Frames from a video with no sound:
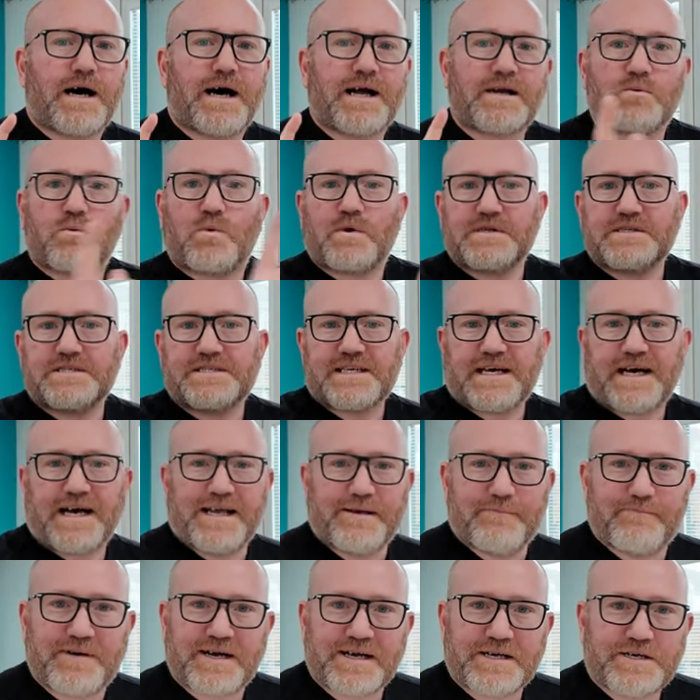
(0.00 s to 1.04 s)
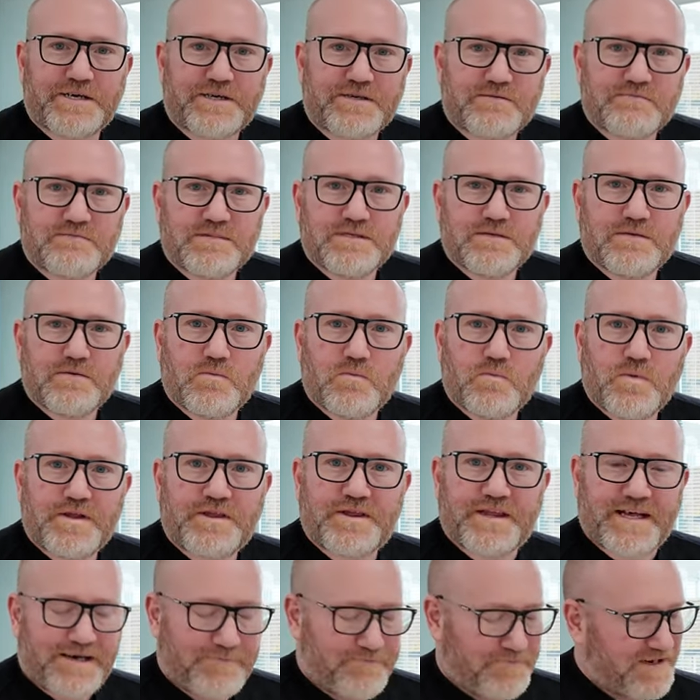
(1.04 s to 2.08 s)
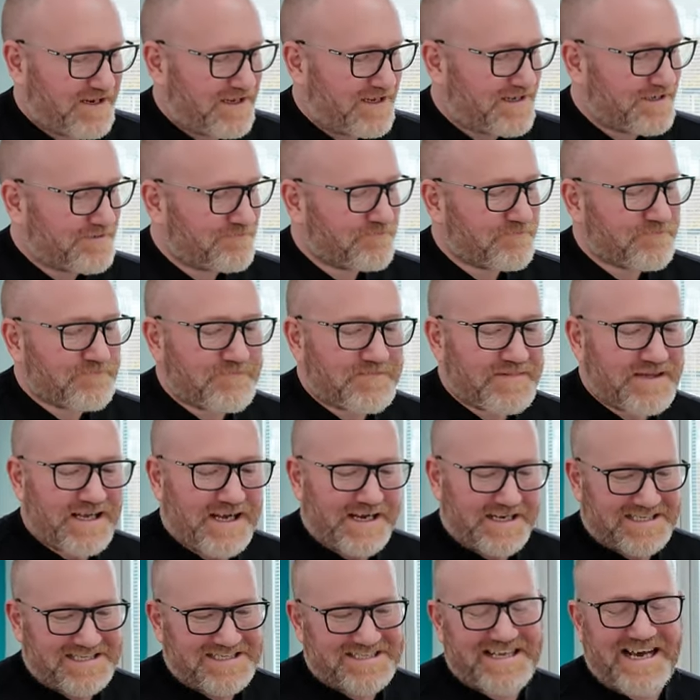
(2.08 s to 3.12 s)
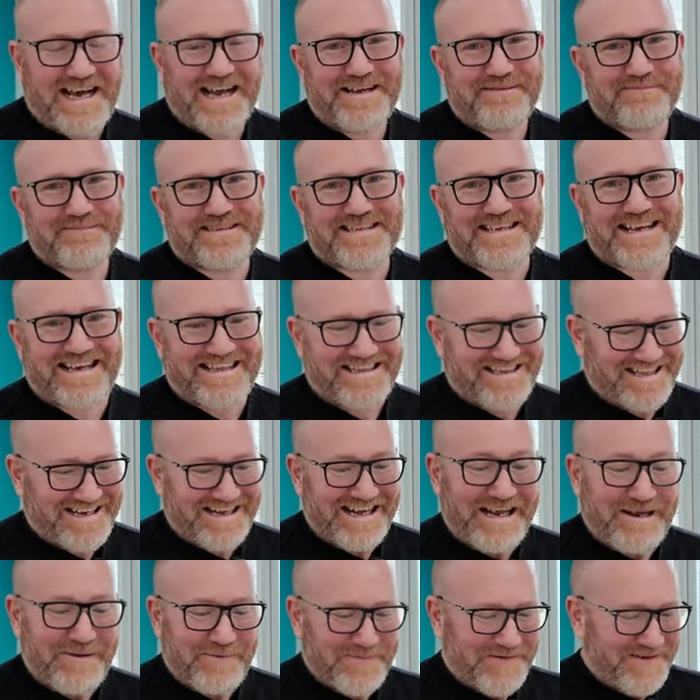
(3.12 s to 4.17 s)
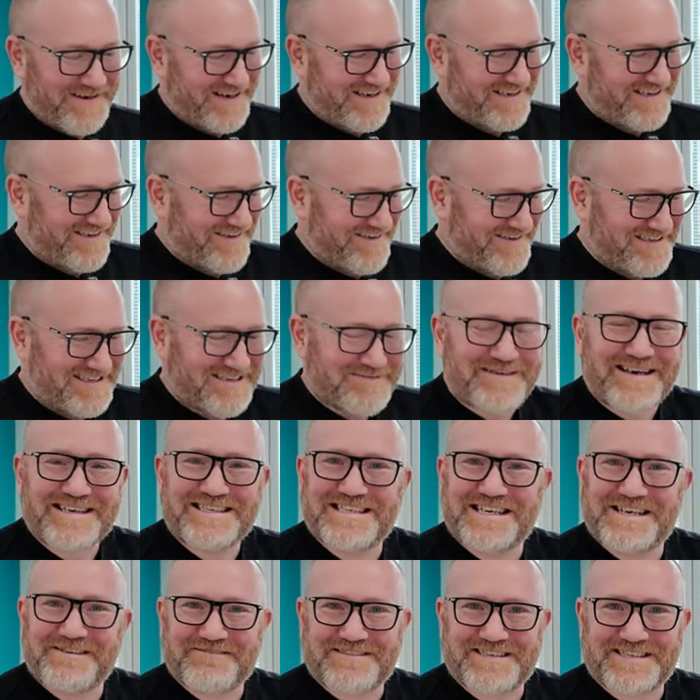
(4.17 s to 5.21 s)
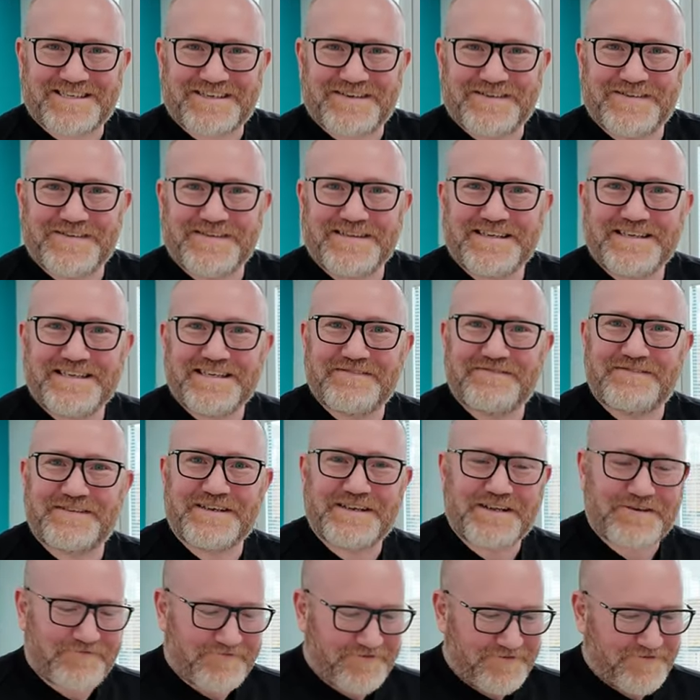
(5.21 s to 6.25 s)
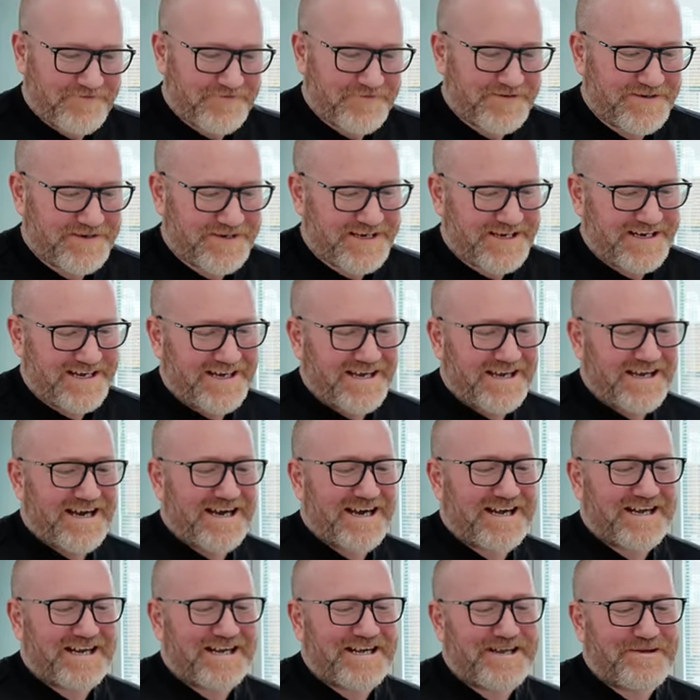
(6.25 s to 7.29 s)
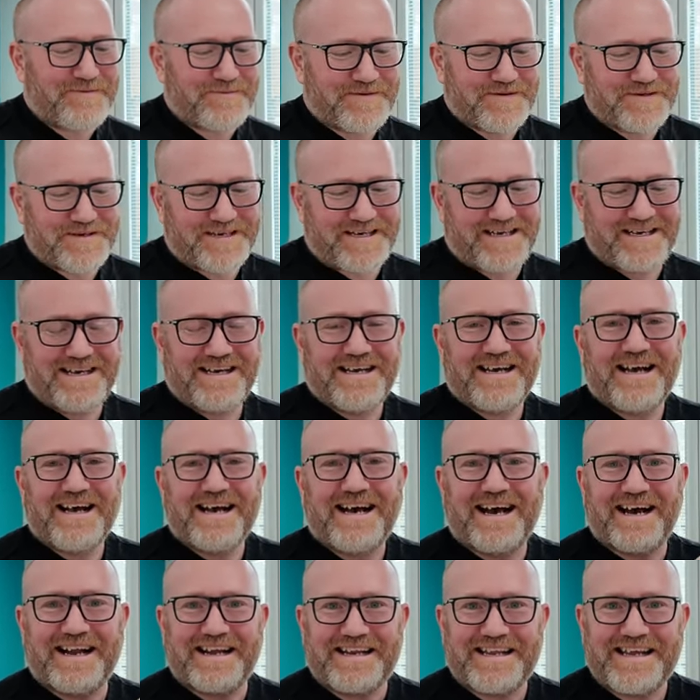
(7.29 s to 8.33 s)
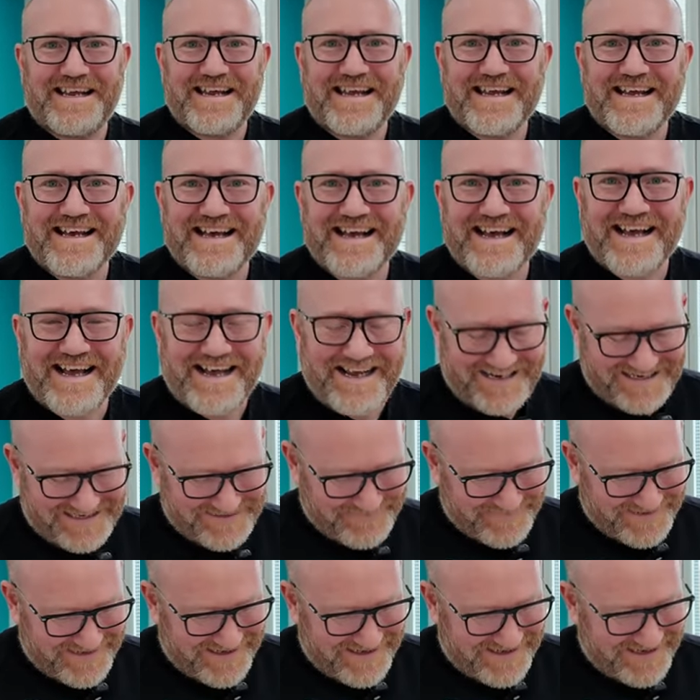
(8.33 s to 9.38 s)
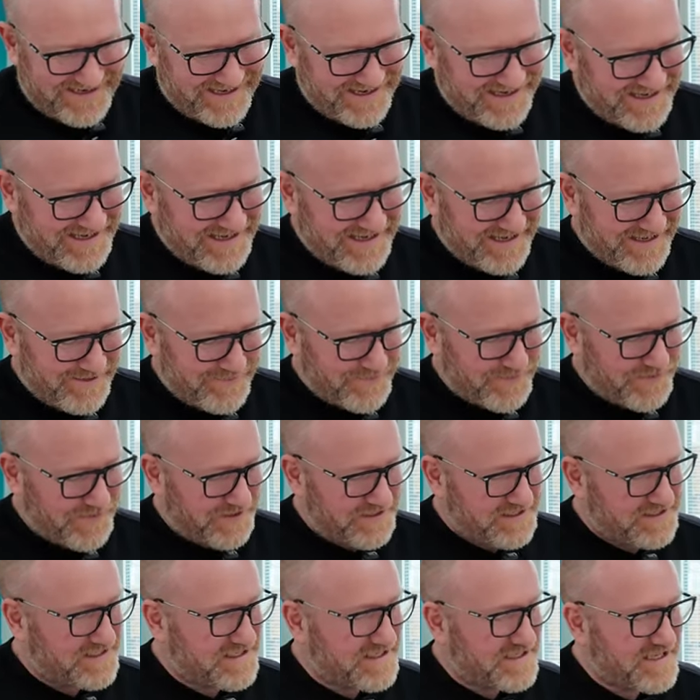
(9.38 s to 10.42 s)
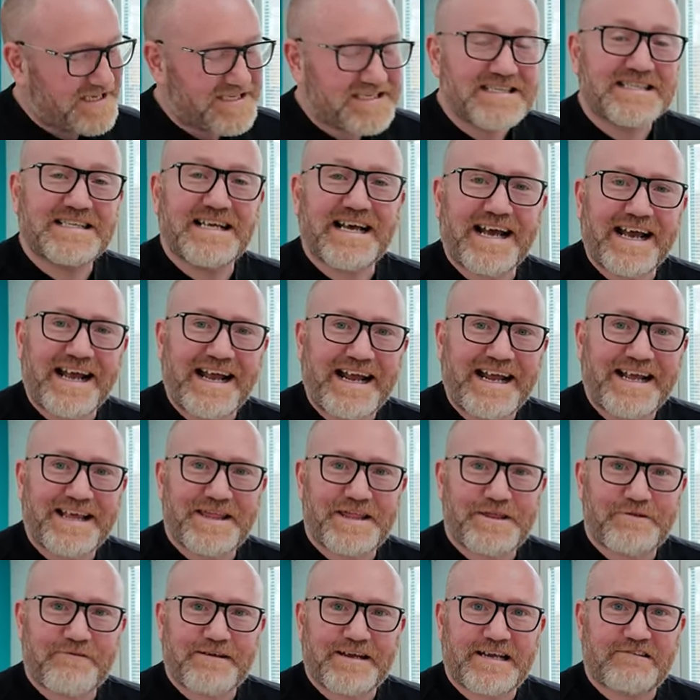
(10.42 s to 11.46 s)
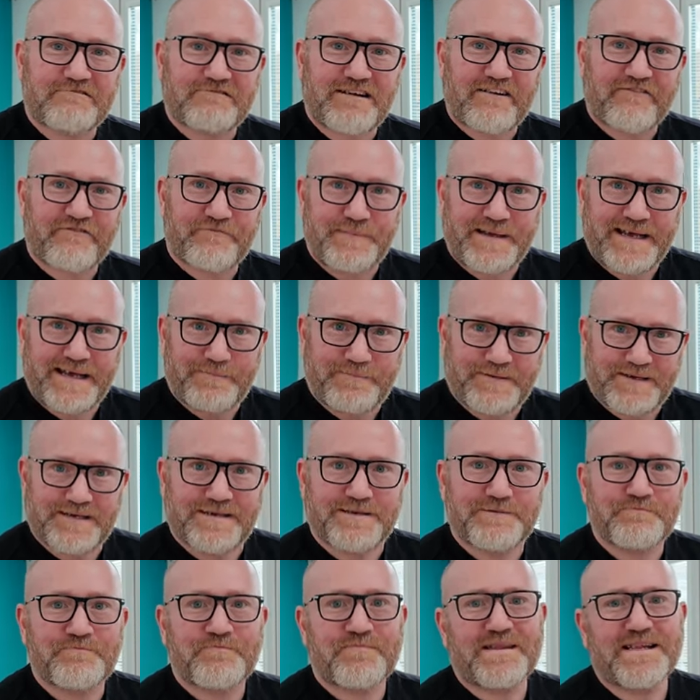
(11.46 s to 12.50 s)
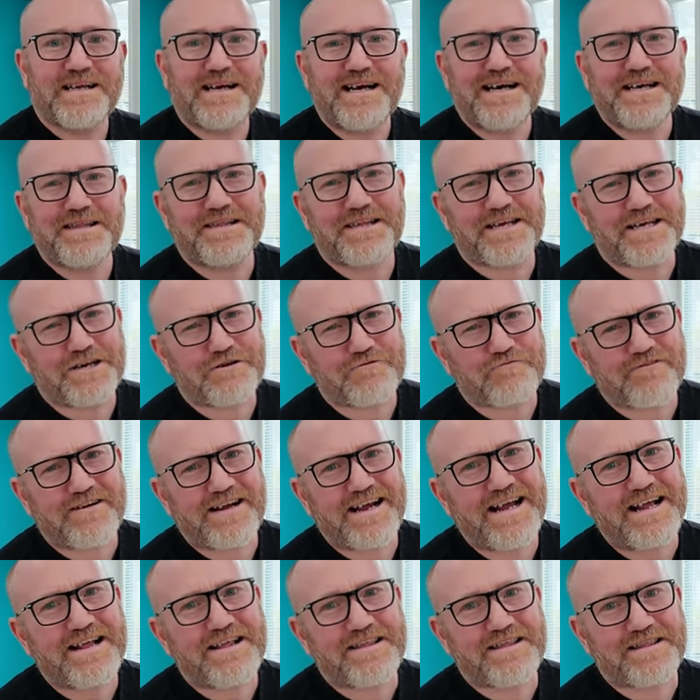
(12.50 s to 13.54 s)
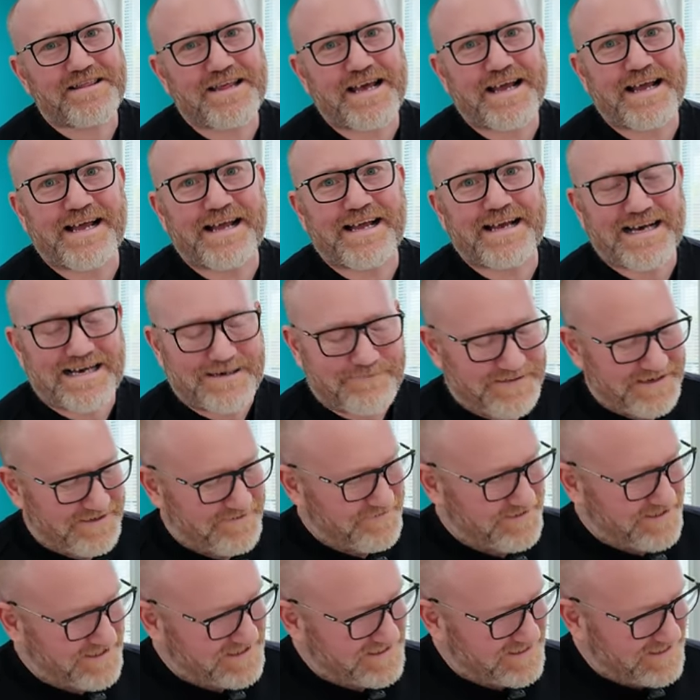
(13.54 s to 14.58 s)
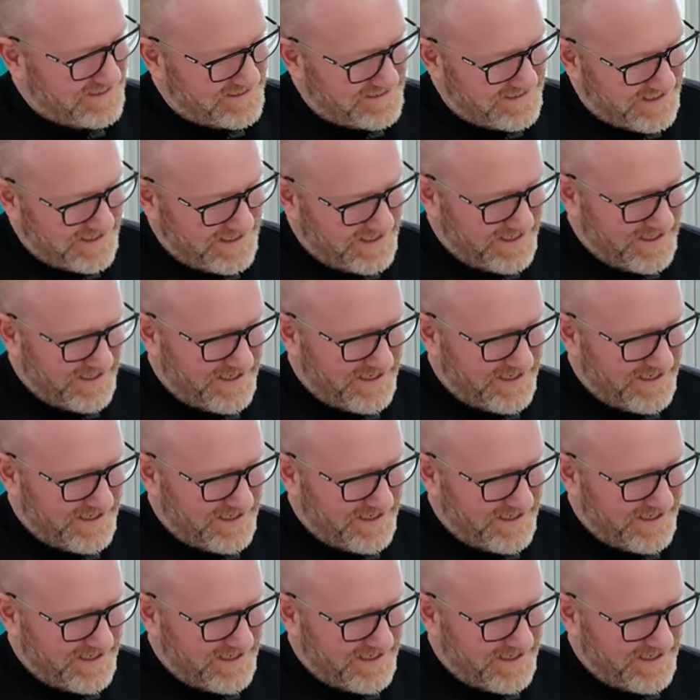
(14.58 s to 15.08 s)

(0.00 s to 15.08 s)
And once I am back home with that plan, it's time to get the neat work done. So imagine you're at school, you've done your rough work and your neat work, and here is my neat work. So this is A3 graph paper. And the great thing about this is